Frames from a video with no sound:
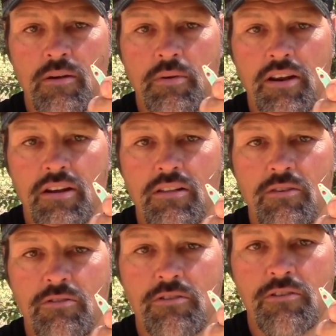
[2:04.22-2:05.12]
I'm getting
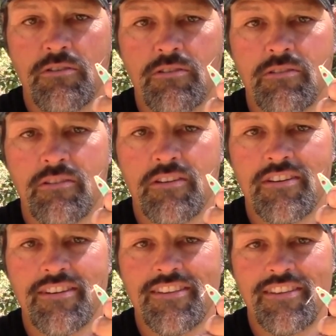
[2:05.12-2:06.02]
closer.
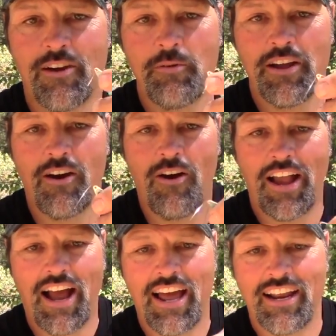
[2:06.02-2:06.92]
There we go,
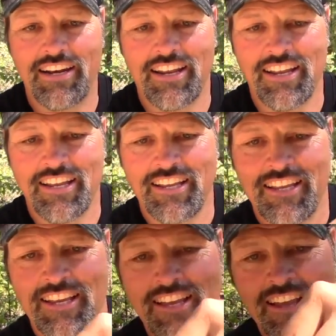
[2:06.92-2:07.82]
I got it.
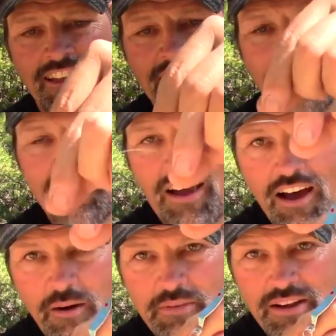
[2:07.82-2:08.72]
So the
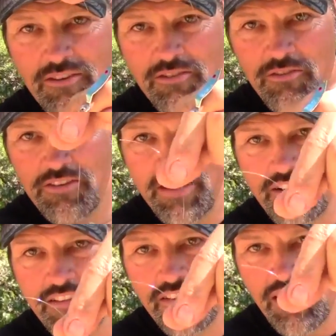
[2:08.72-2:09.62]
humdinger's over
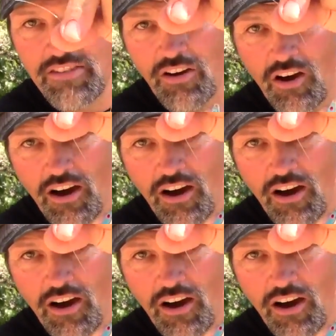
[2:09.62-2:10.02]
there, it's, it's